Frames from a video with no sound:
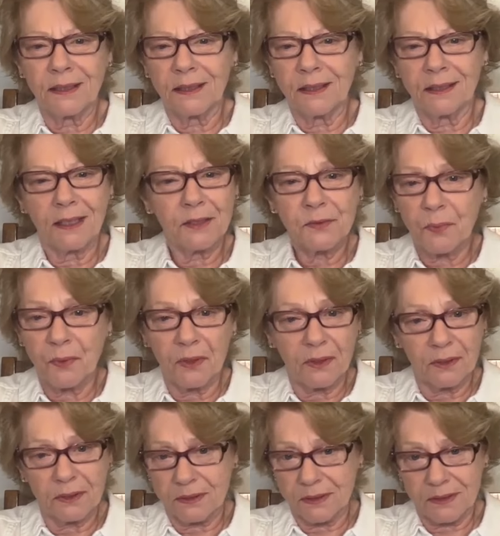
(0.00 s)
his
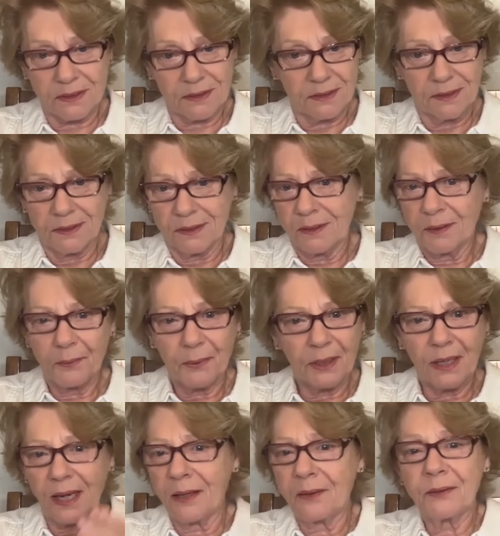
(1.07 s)
works went
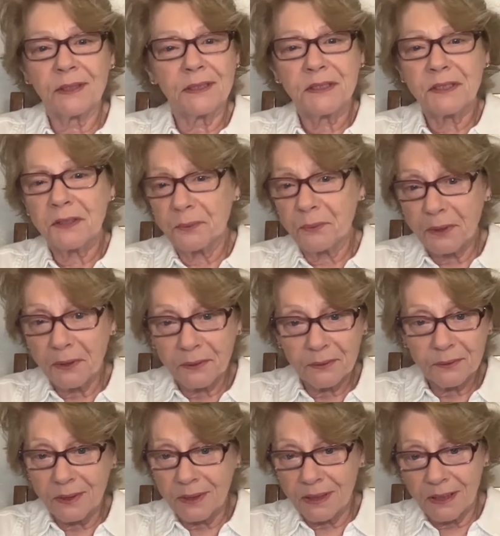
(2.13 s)
out into the
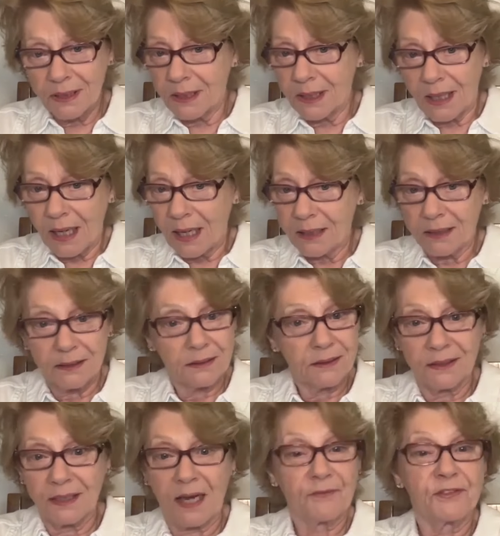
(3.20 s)
world and
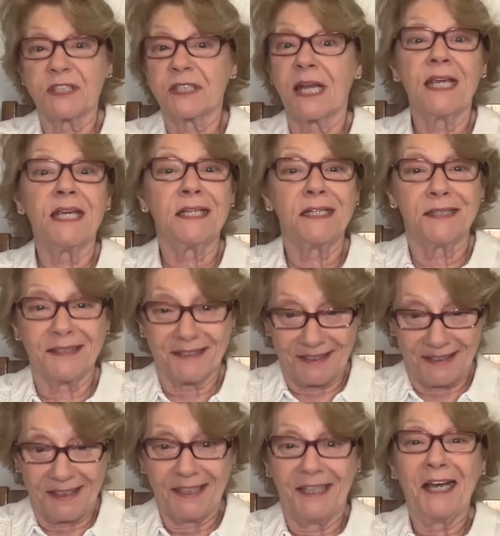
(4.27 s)
have stayed
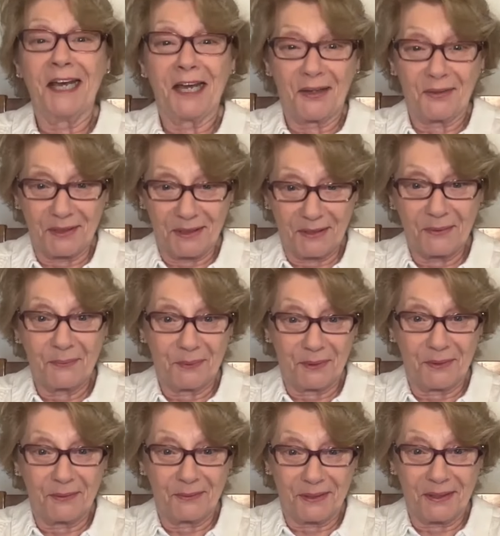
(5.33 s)
out in the
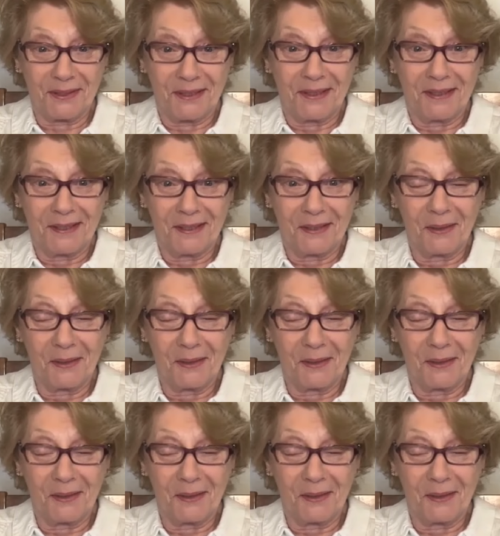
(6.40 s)
world, and